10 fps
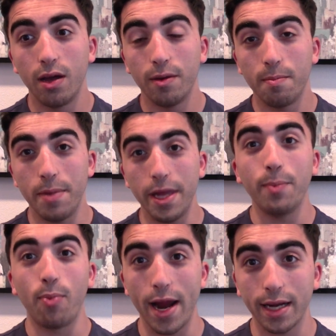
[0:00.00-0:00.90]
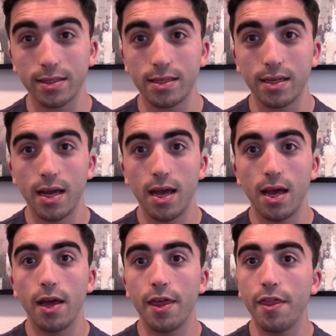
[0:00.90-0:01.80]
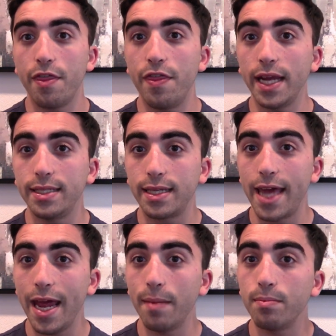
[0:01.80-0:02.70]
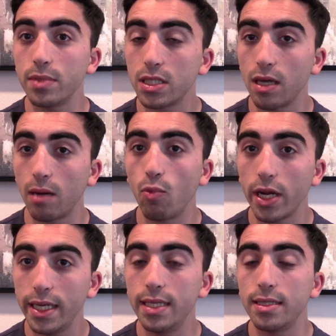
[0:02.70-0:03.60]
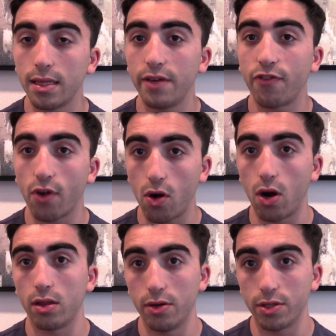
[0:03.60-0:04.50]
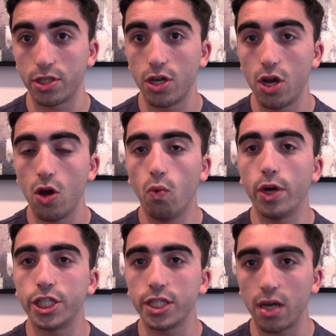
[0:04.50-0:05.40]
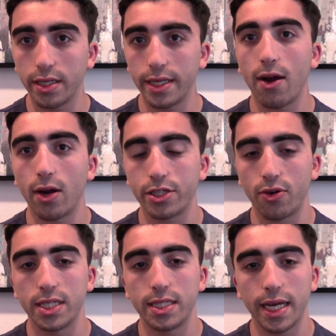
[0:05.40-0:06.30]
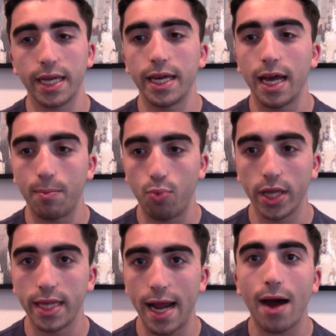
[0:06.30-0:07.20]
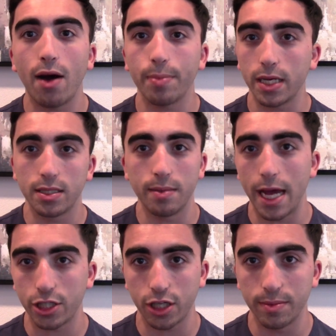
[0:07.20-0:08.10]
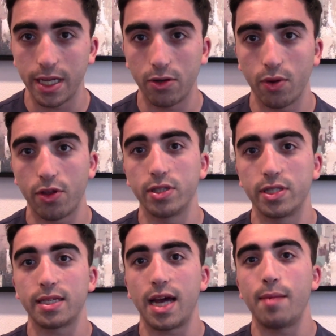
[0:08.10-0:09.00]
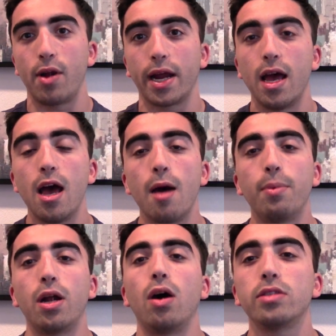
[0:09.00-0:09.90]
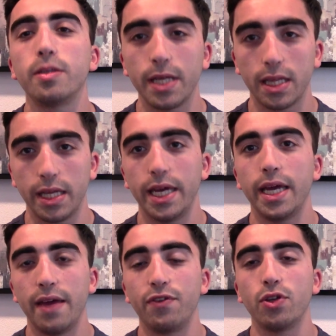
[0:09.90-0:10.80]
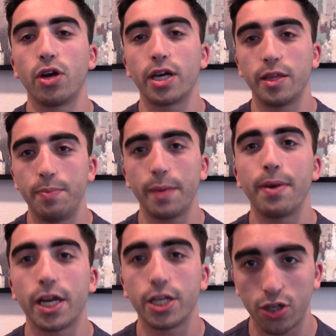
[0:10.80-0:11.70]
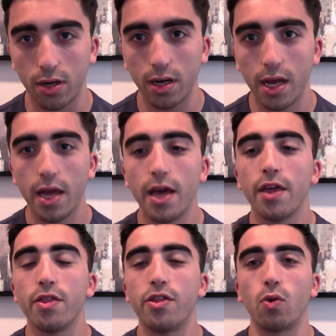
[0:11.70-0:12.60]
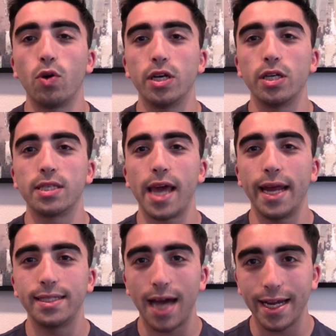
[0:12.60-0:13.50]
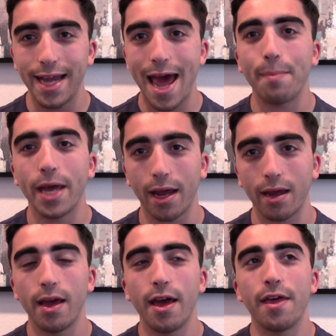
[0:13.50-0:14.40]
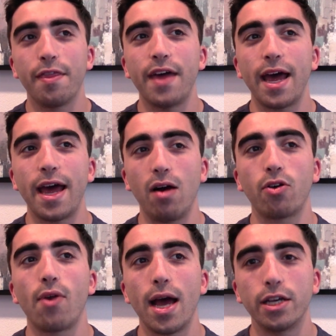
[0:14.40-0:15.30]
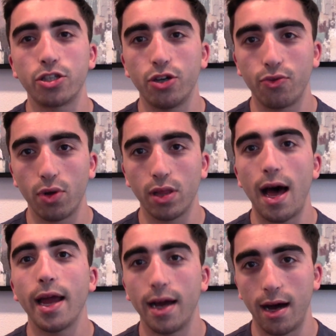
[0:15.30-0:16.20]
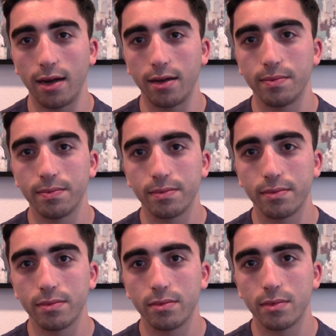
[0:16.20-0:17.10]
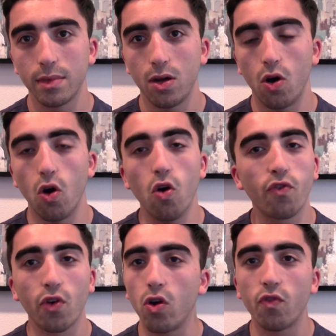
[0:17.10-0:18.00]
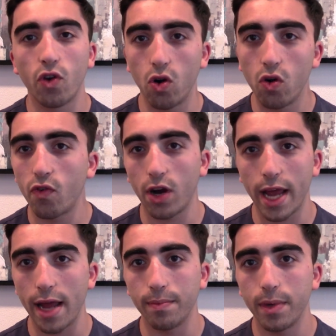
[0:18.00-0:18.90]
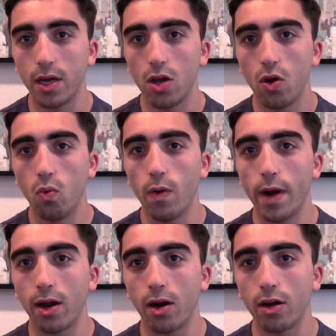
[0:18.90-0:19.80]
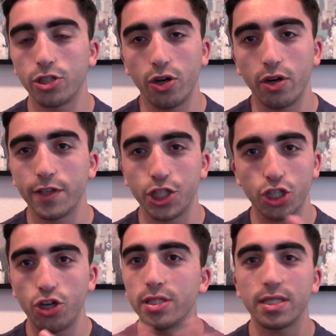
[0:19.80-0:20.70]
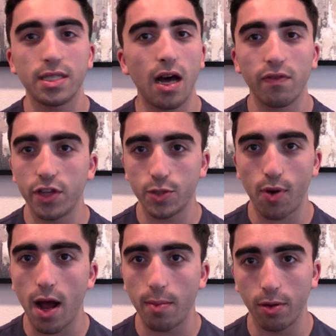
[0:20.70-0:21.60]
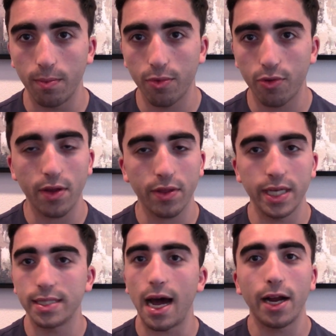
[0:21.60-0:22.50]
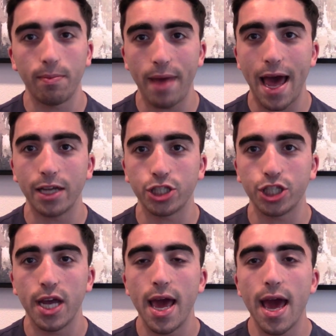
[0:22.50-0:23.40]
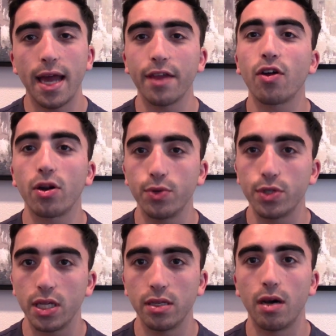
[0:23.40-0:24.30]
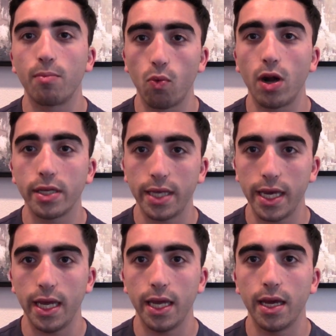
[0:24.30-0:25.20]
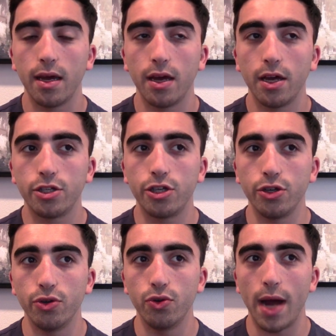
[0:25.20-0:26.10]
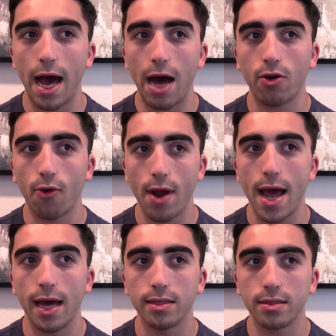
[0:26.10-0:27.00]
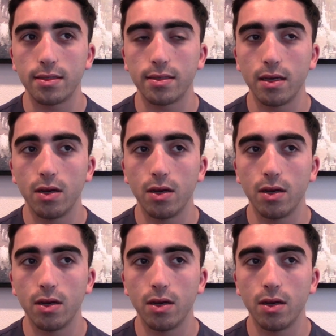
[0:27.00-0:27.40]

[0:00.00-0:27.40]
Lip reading: mini breaks, they came somewhat easily for Carlos, which is uncharacteristic. You got to point that out because the match comes down to a third set tiebreak. But ultimately, if you look at the big picture, there was a dynamic that Alcaraz could rely on over and over and over again, where Djokovic just couldn't solve this problem throughout the entire match. And I thought it was the number one key to Alcaraz